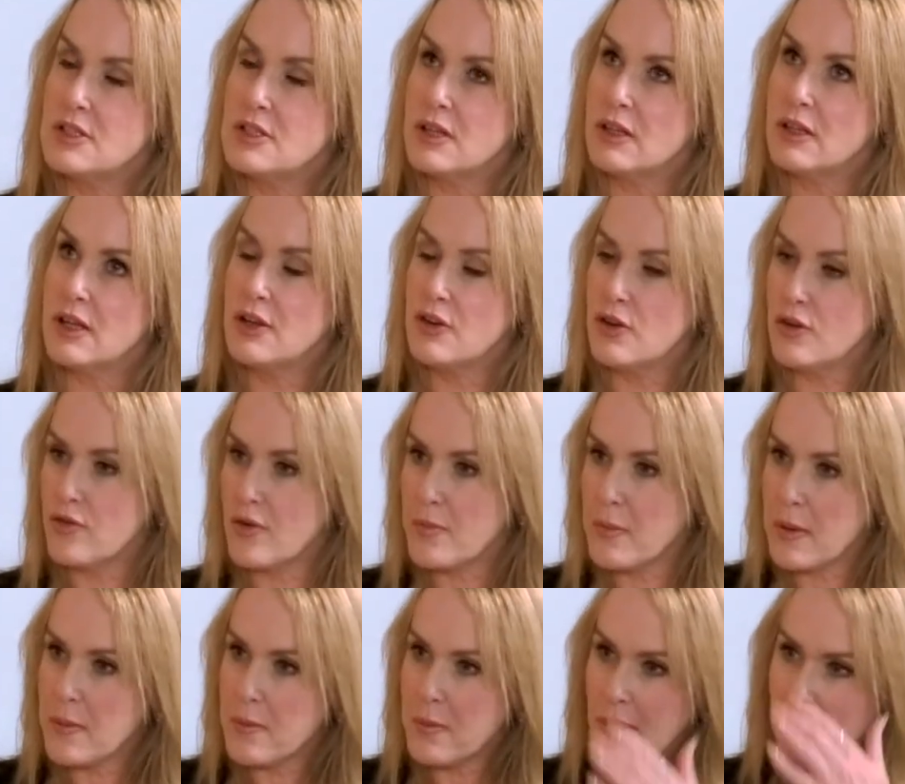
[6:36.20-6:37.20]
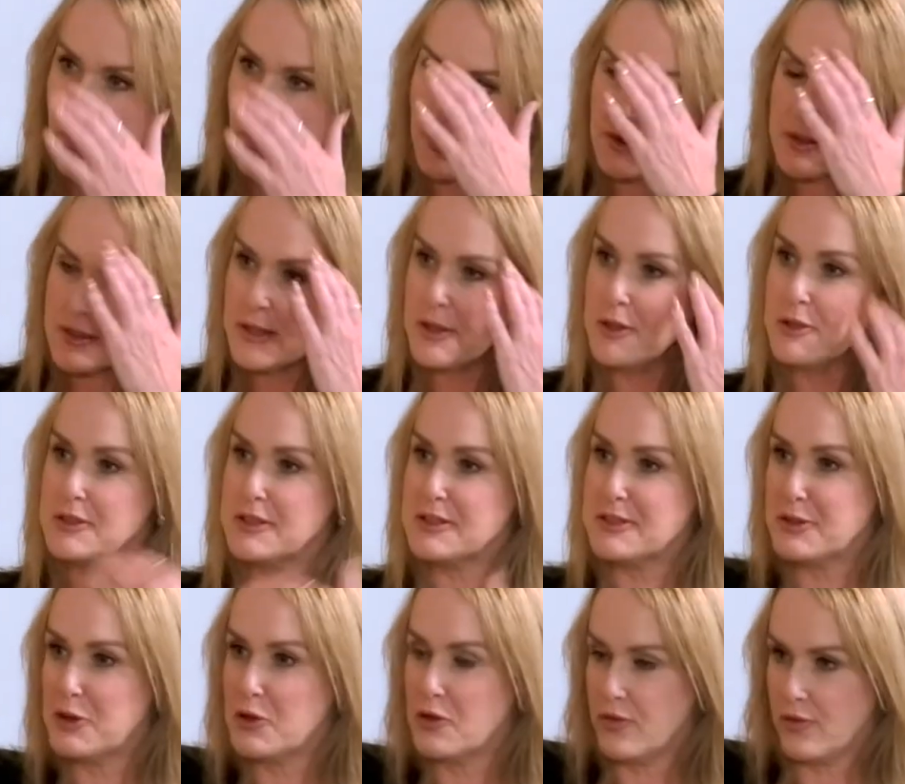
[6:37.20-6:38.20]
can you remember, so there's the
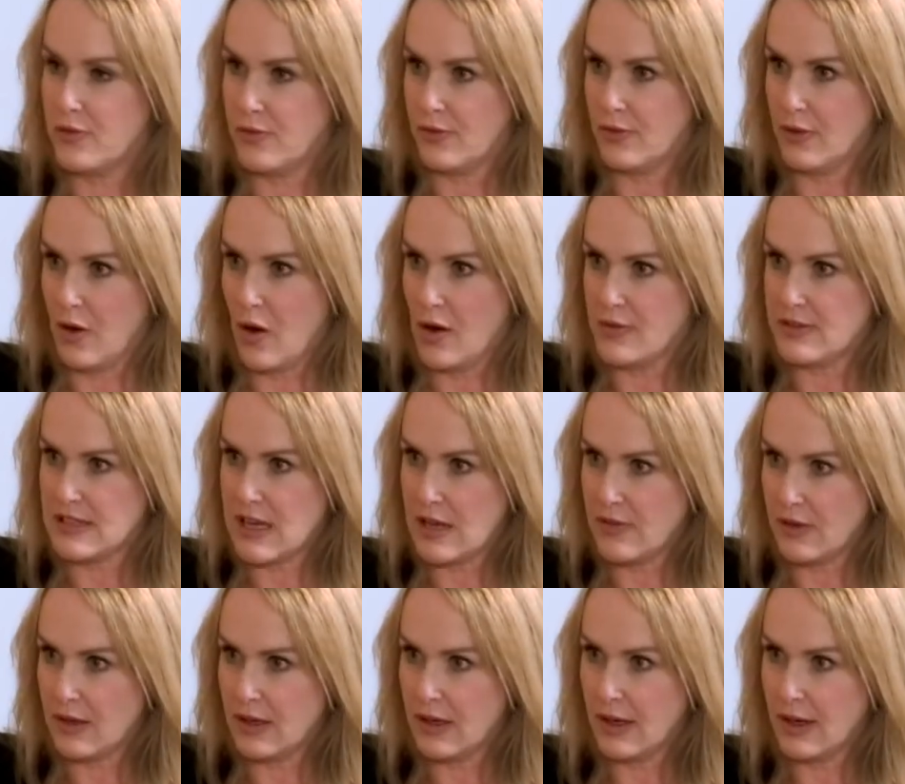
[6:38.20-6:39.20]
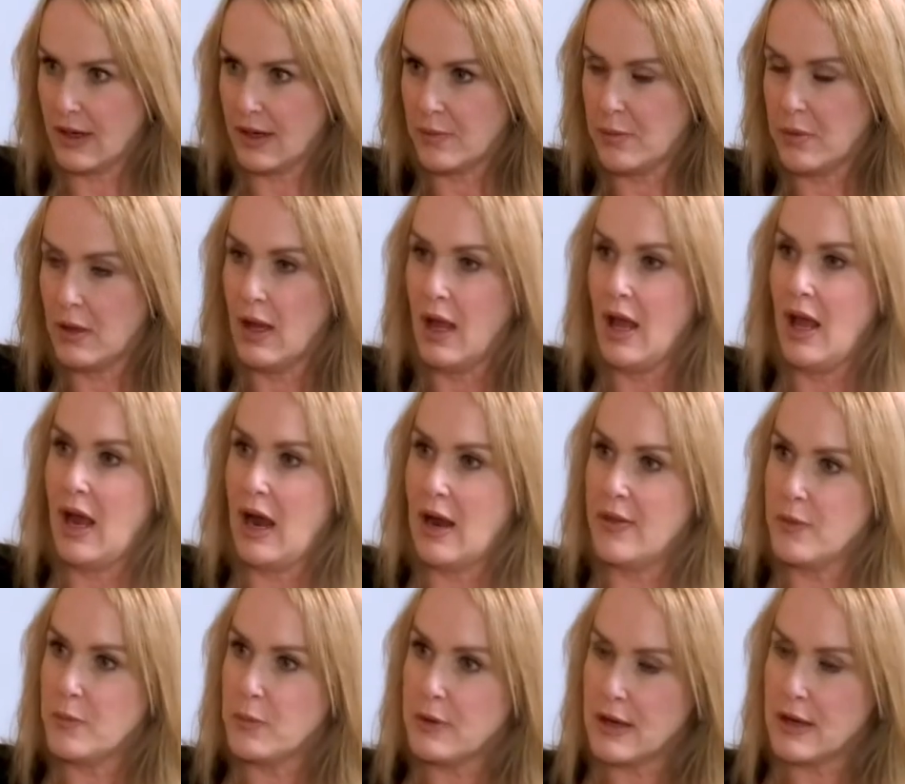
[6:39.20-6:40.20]
Surf Lifesaving Club, and
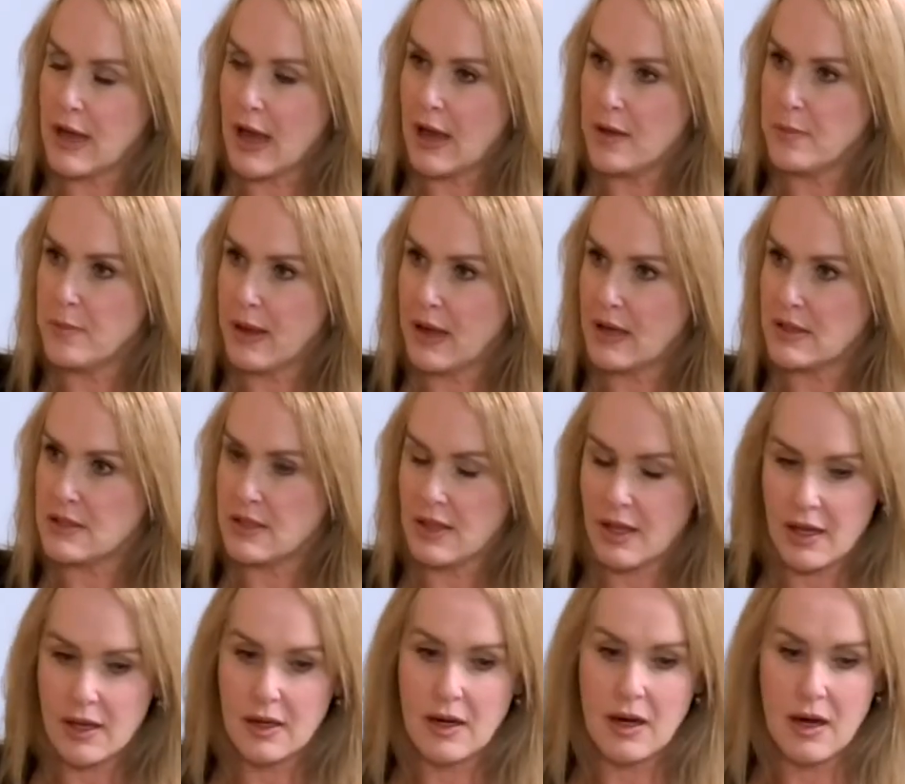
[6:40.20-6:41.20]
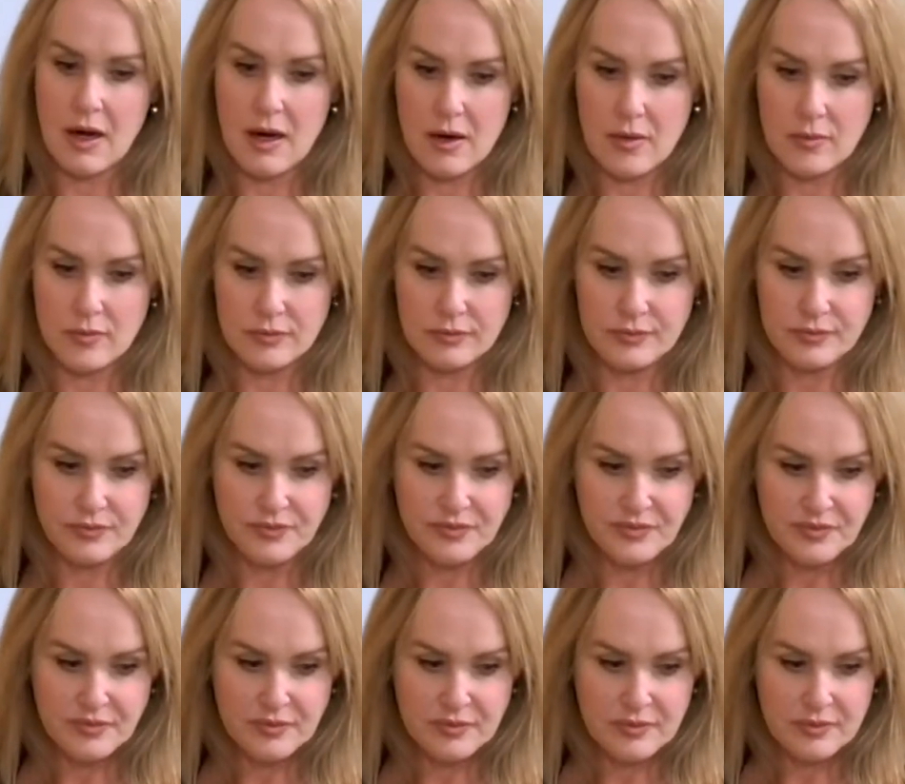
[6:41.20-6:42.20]
then we came back to that,
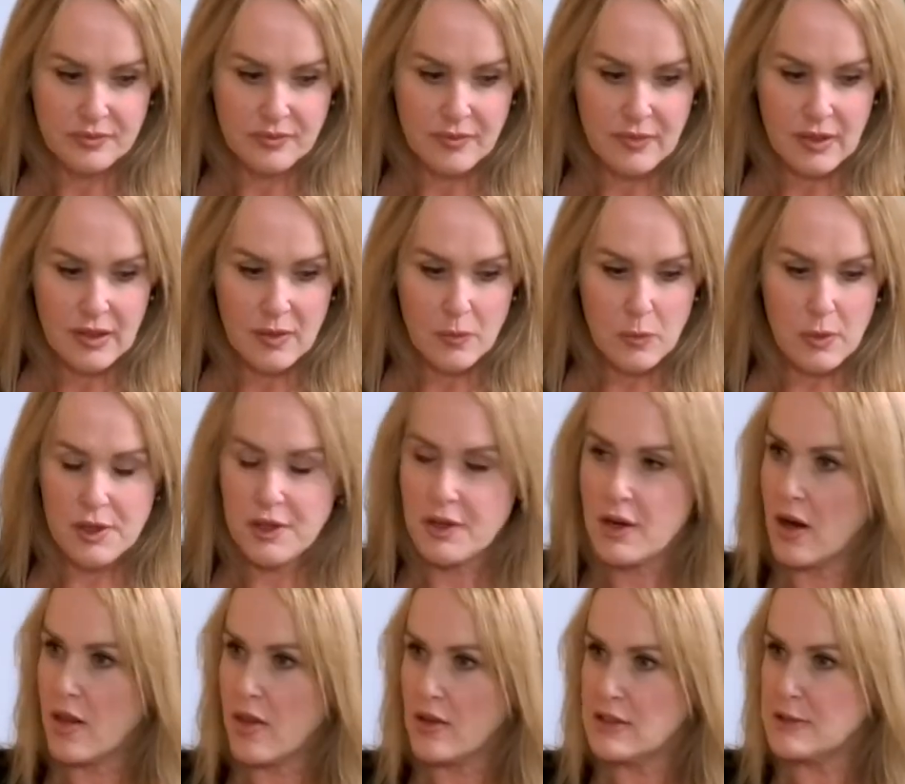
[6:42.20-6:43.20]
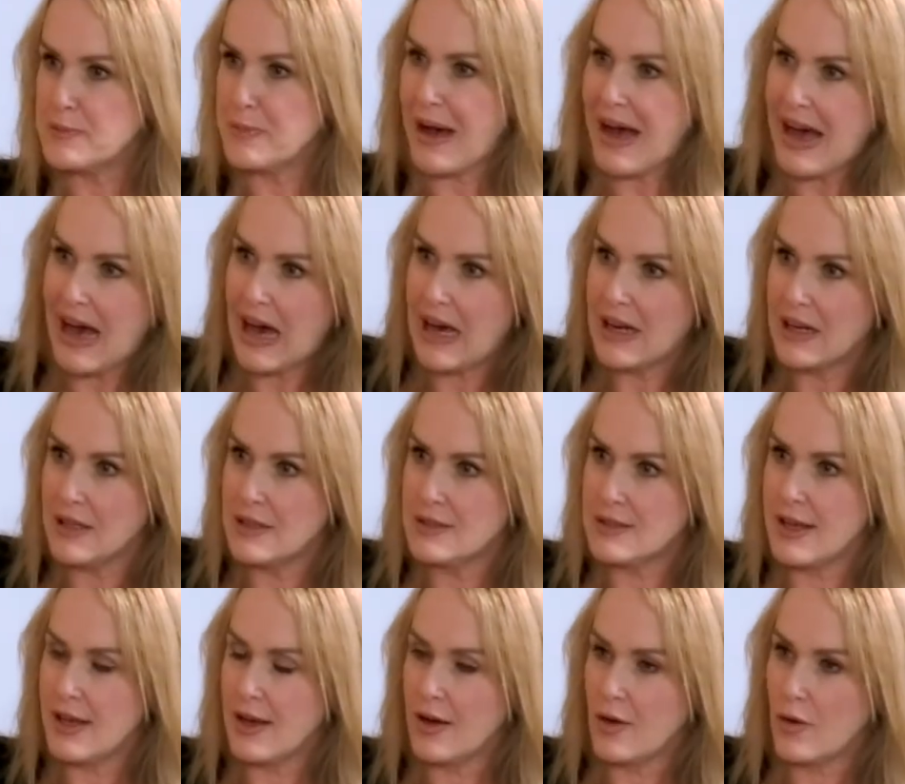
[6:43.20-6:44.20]
where you go to those
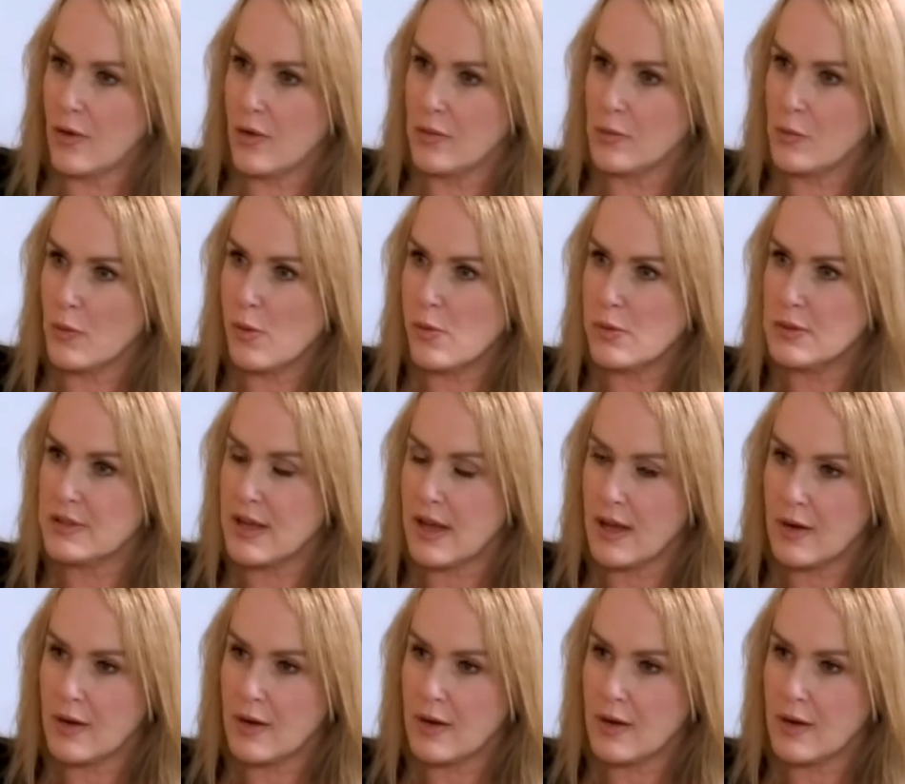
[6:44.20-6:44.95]
parties out on, what was that